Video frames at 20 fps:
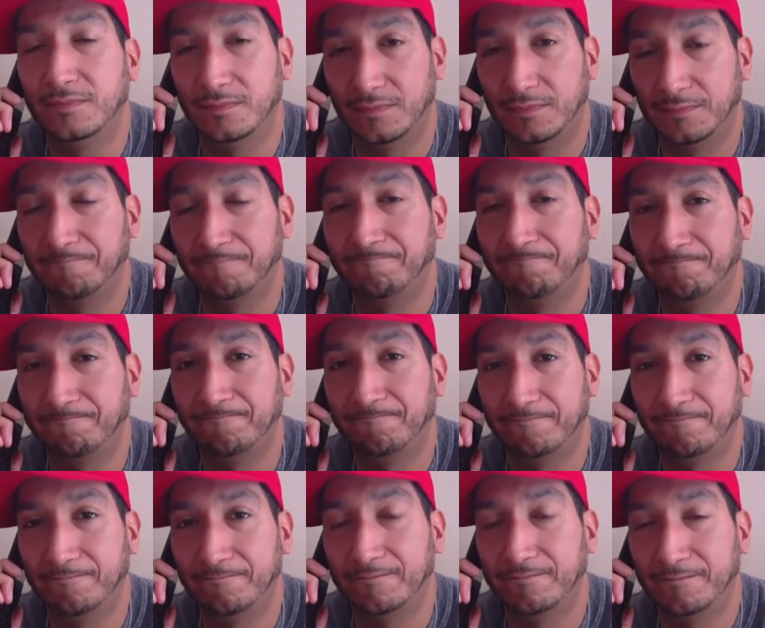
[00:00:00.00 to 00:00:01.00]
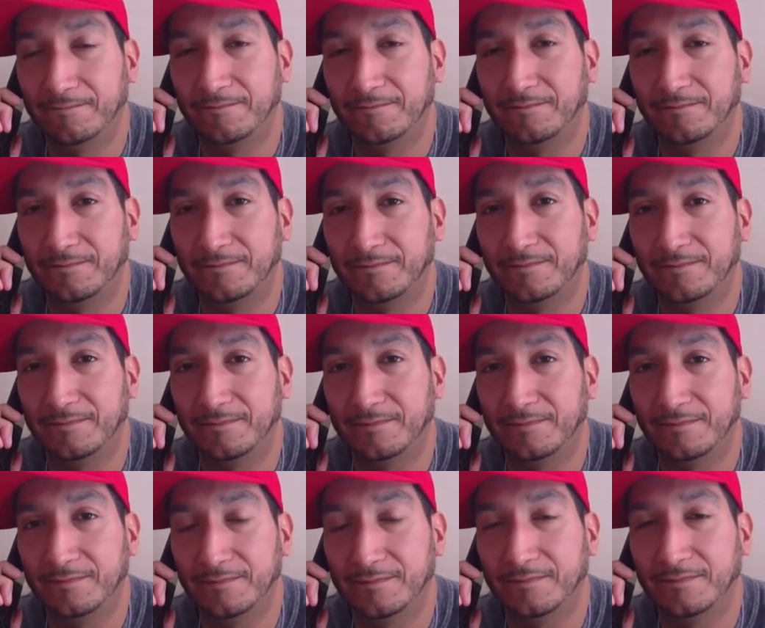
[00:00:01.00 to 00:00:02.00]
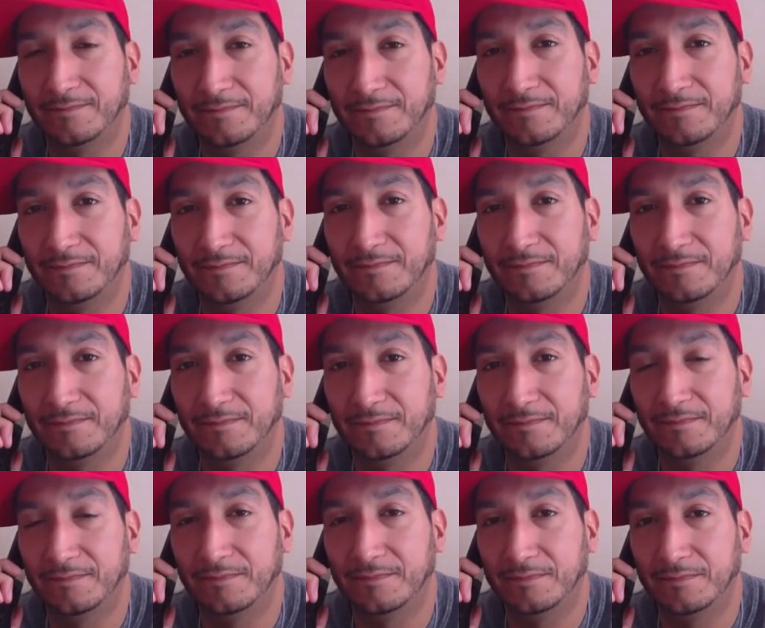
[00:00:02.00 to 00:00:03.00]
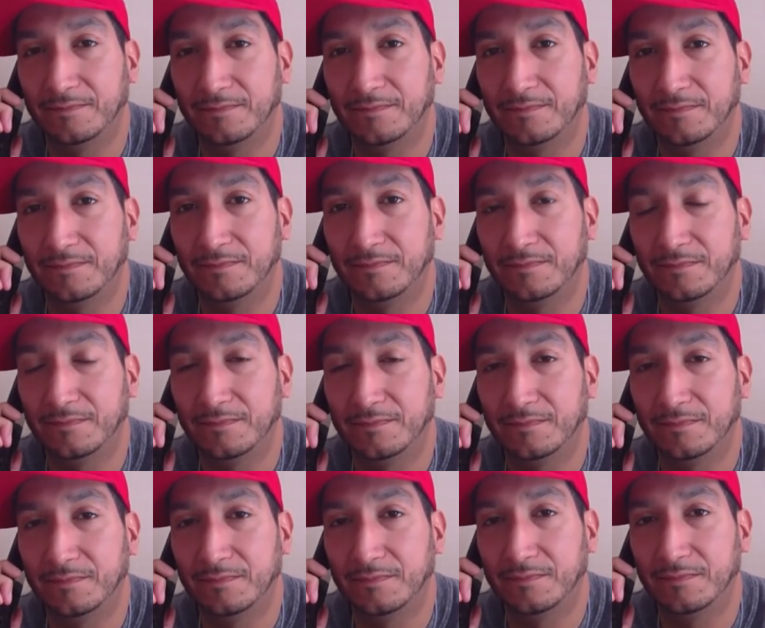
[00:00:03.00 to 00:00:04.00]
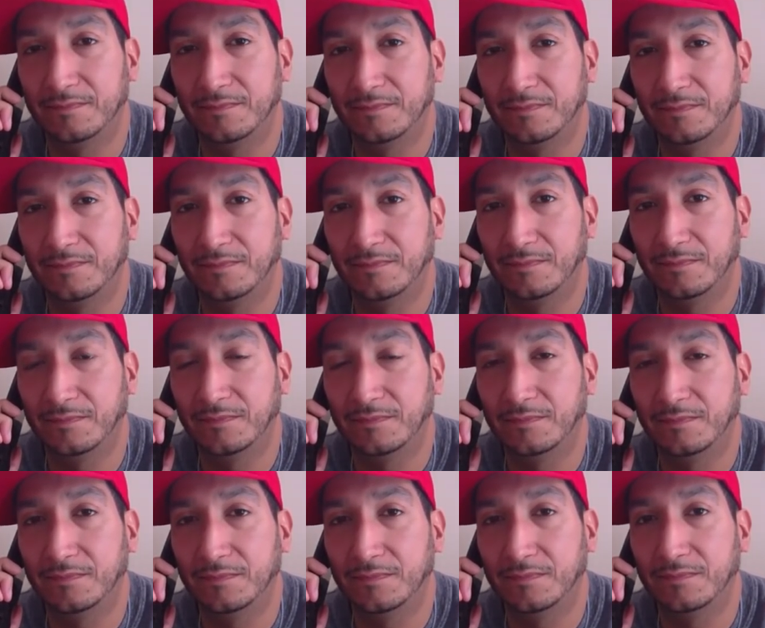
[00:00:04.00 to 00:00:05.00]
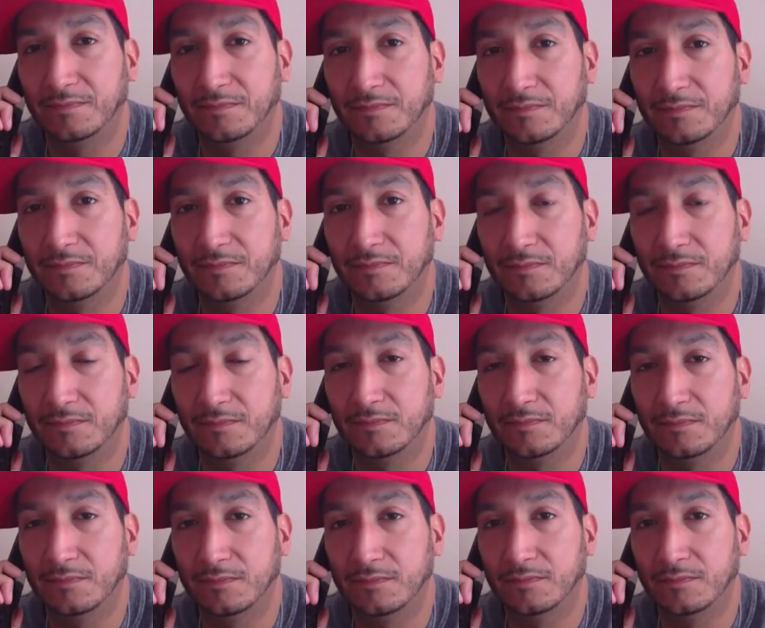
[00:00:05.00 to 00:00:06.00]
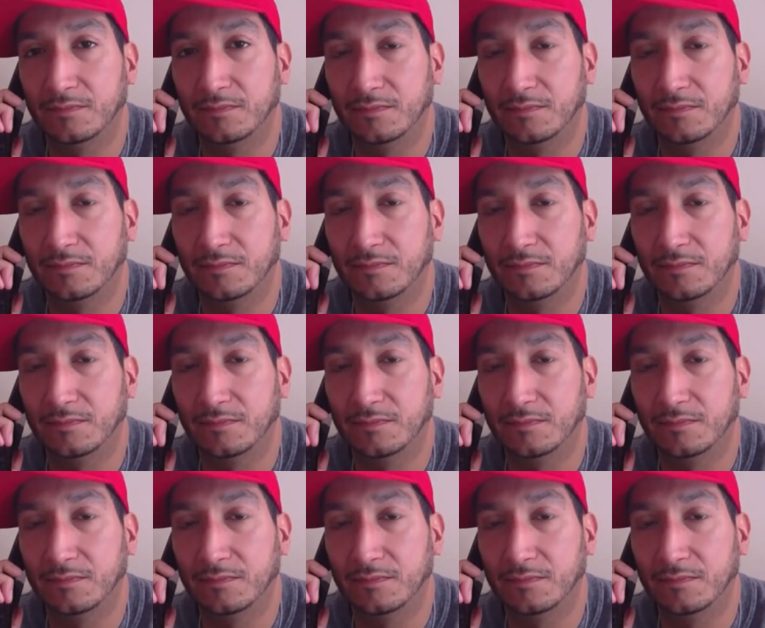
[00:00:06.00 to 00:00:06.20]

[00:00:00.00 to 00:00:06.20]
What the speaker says: No words are spoken by the person on screen.